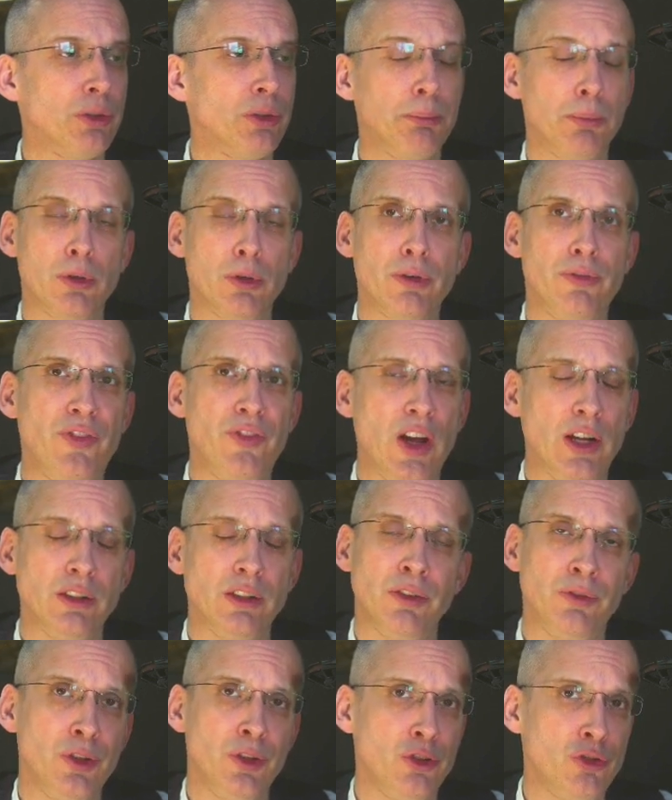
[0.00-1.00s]
and more
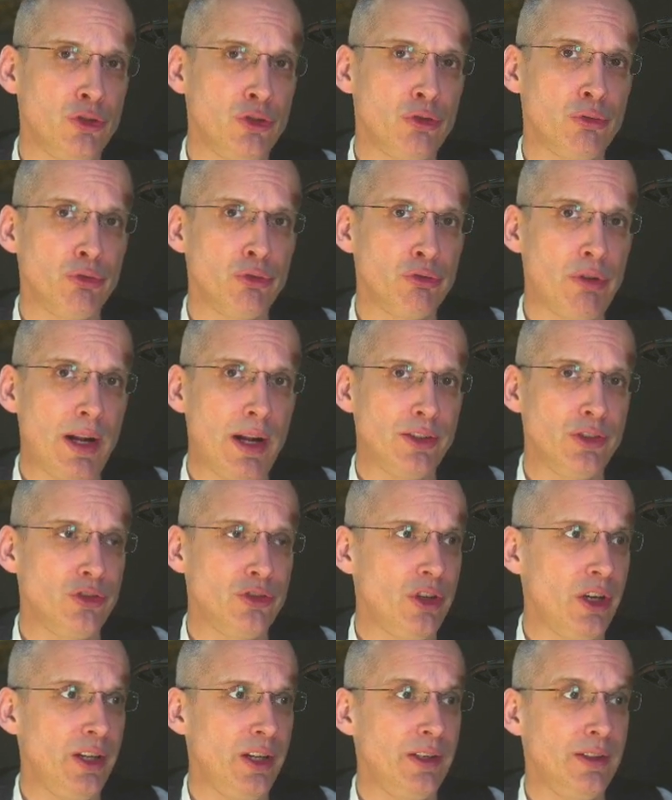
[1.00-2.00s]
effective digital
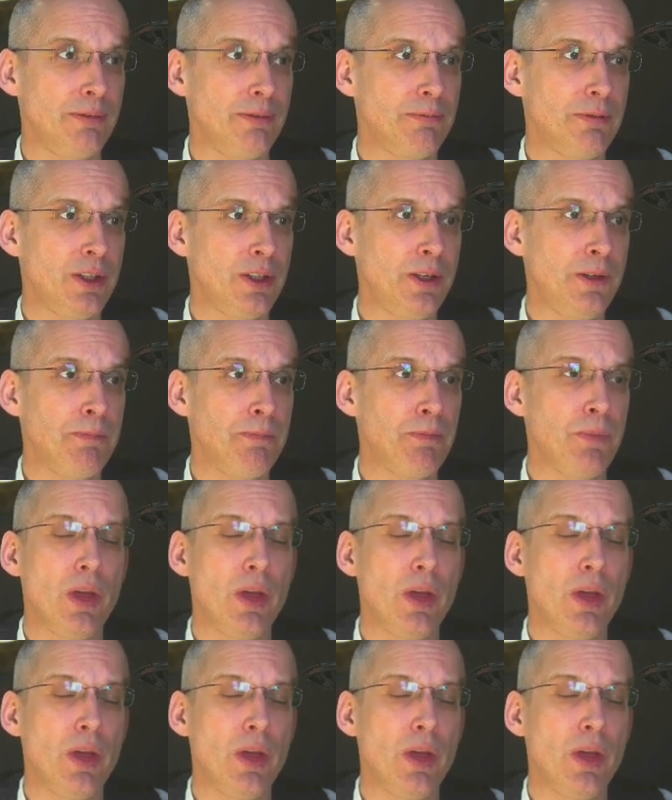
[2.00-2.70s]
strategy, right?